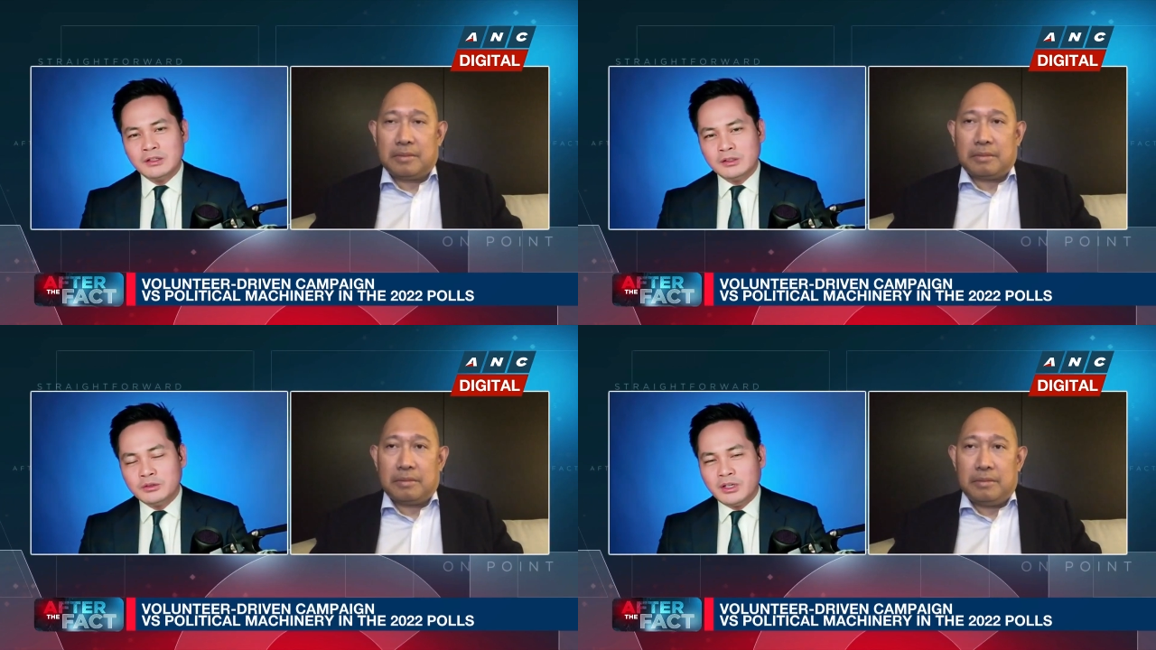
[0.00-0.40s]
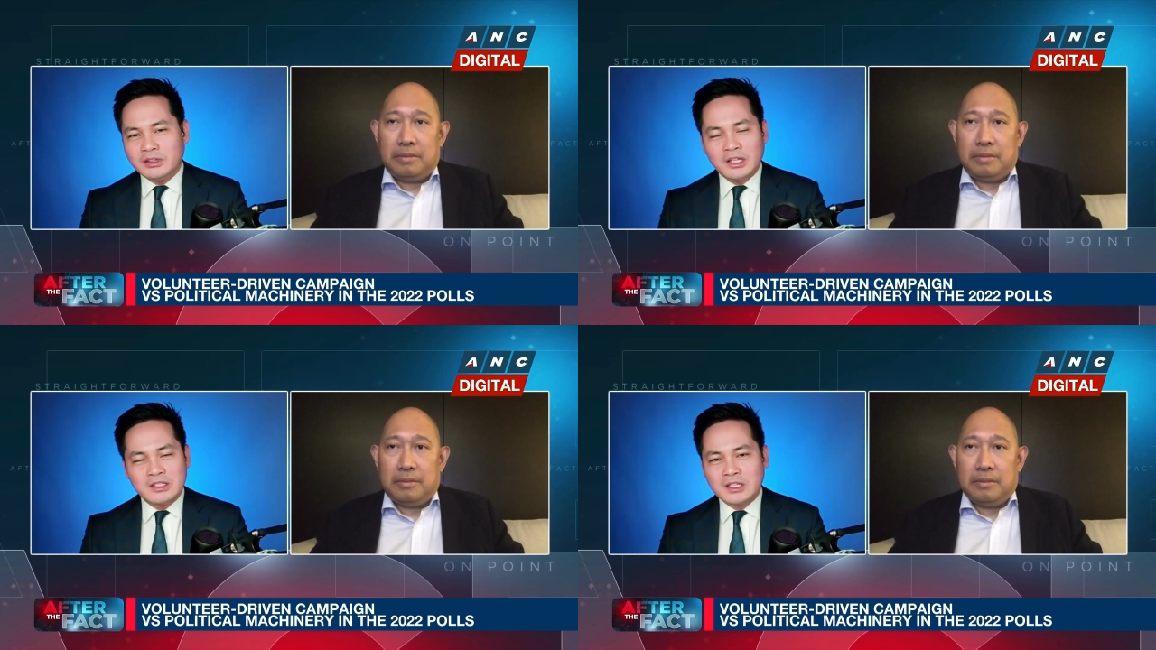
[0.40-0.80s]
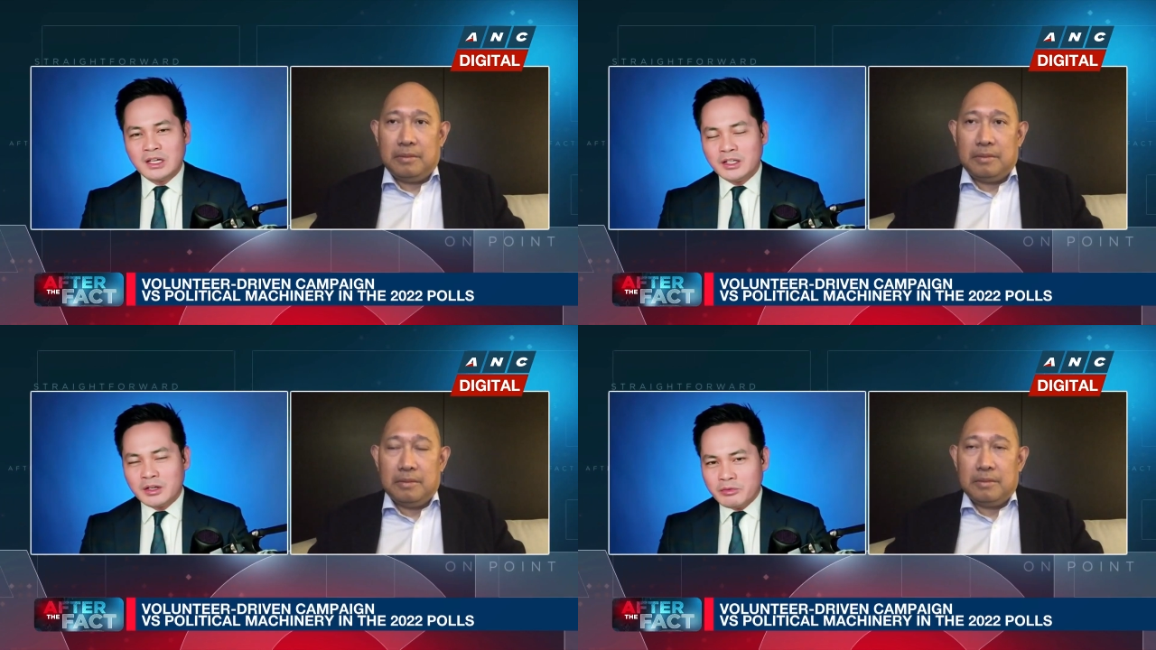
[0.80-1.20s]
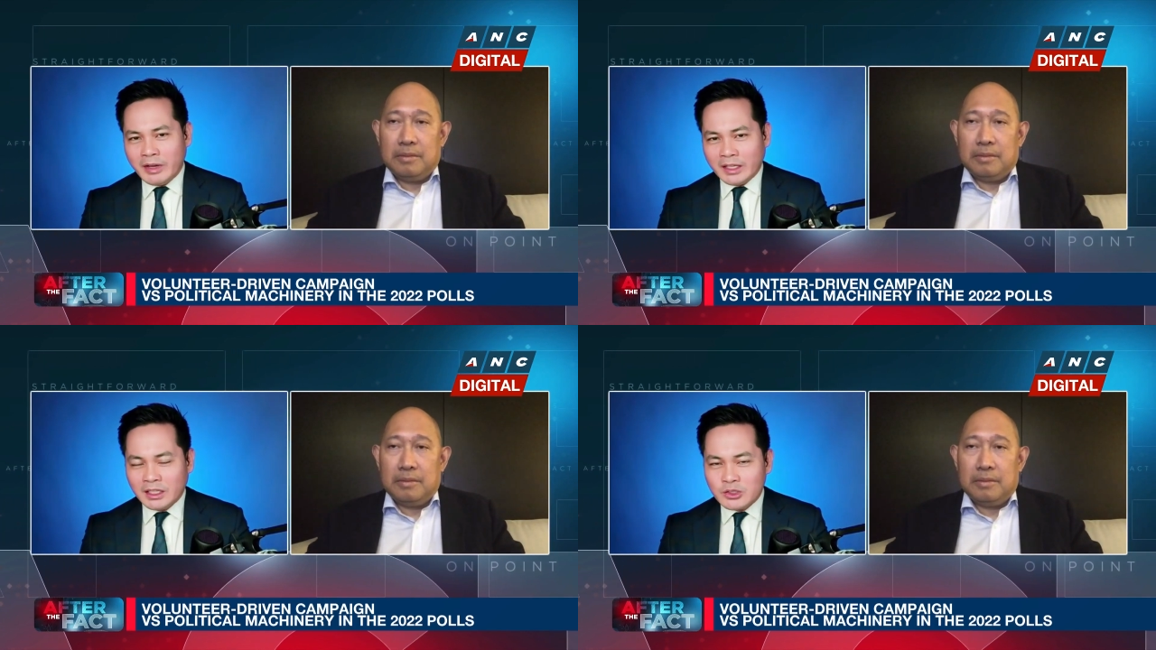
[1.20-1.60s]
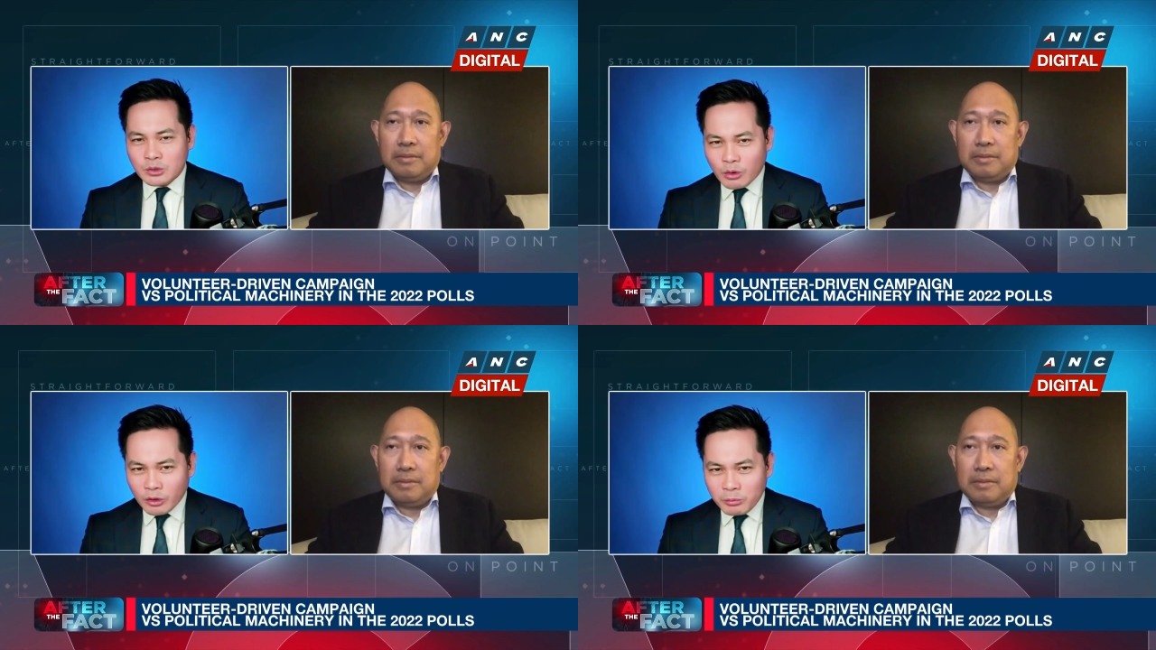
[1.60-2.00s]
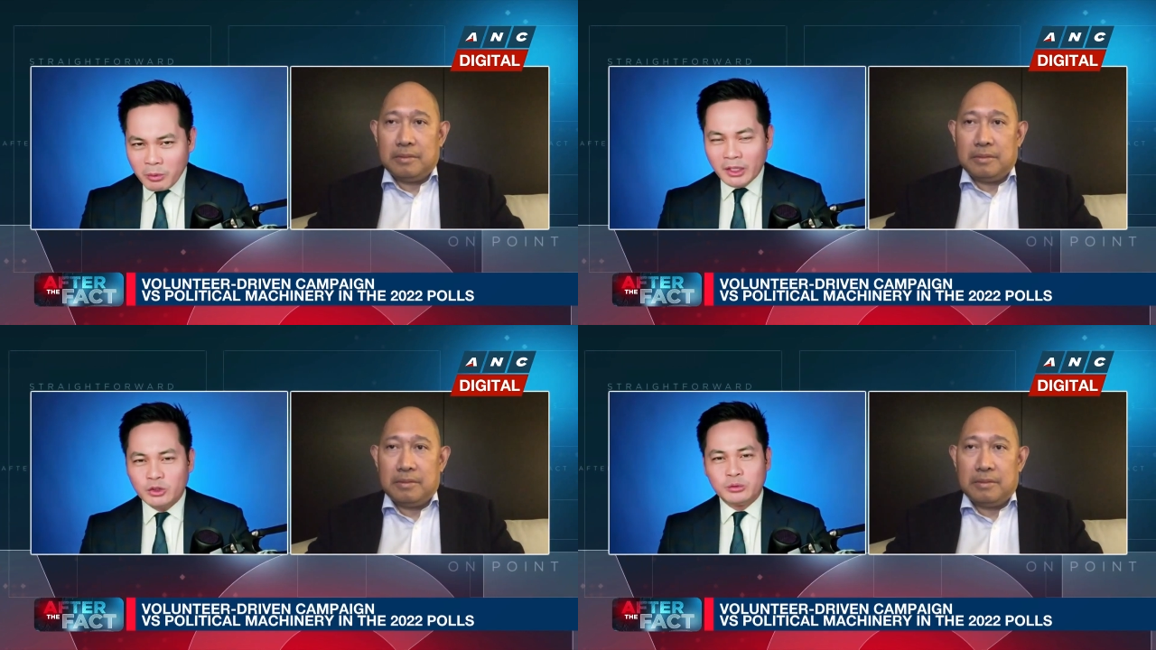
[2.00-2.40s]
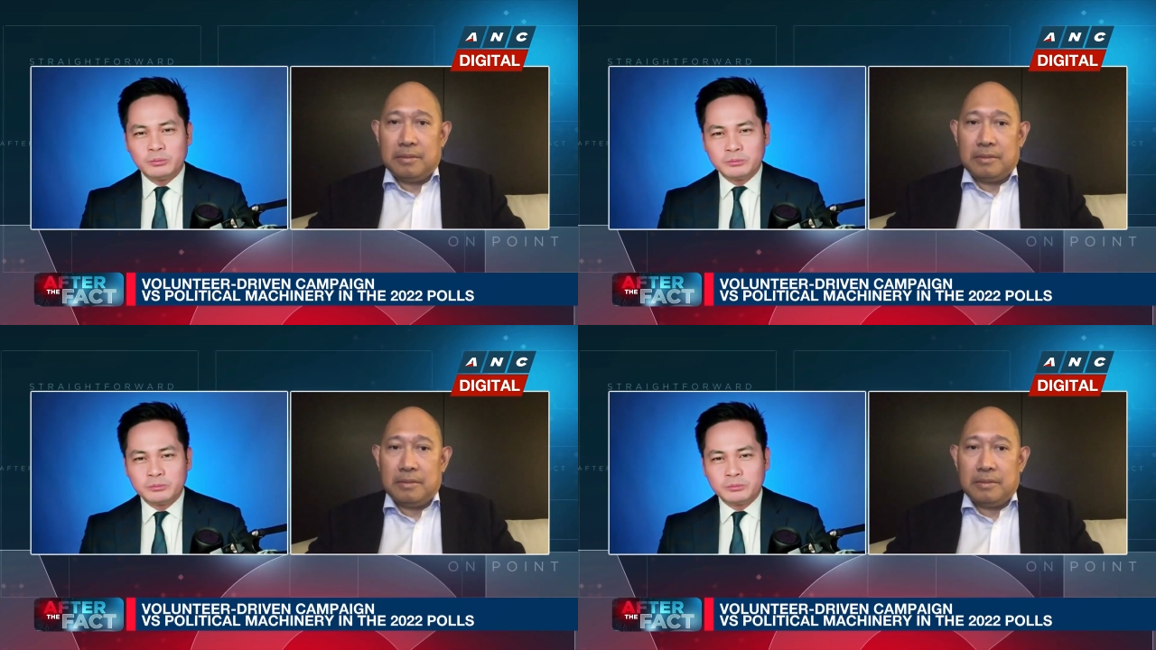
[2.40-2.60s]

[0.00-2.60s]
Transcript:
Speaker 1: do not necessarily reflect that so-called momentum?